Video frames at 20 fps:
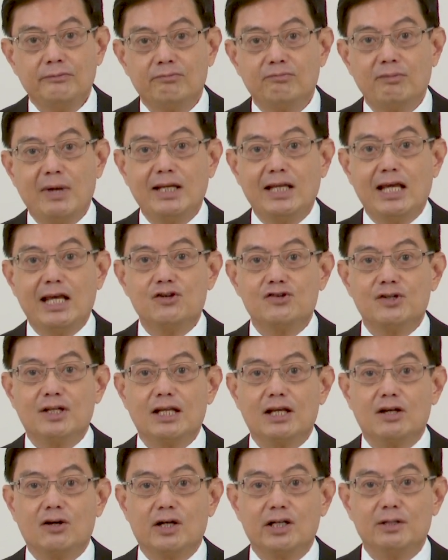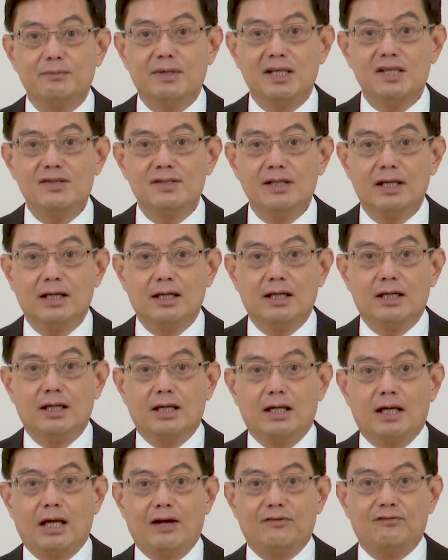Many Asian economies
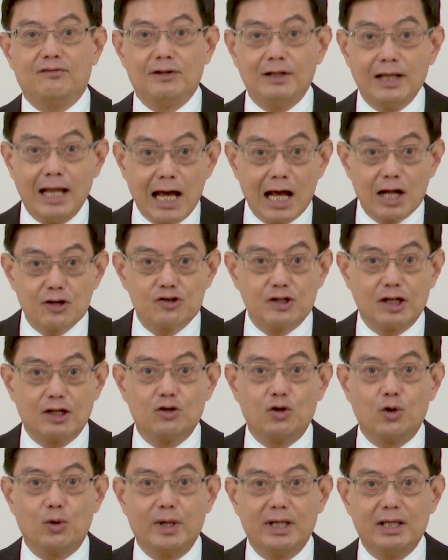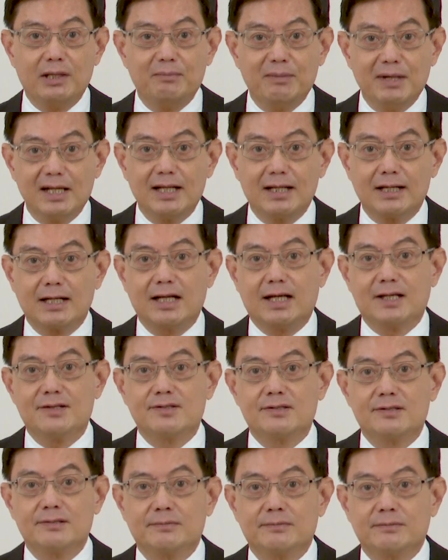have large and growing middle
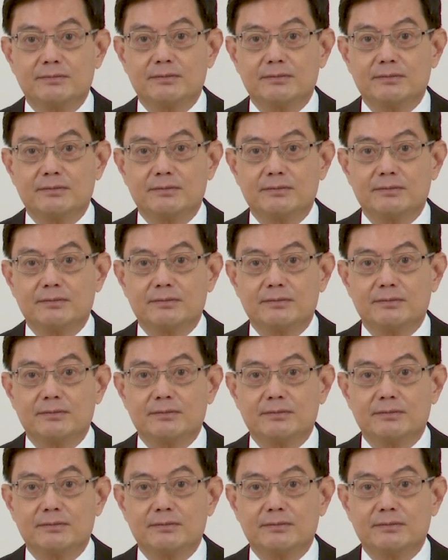class,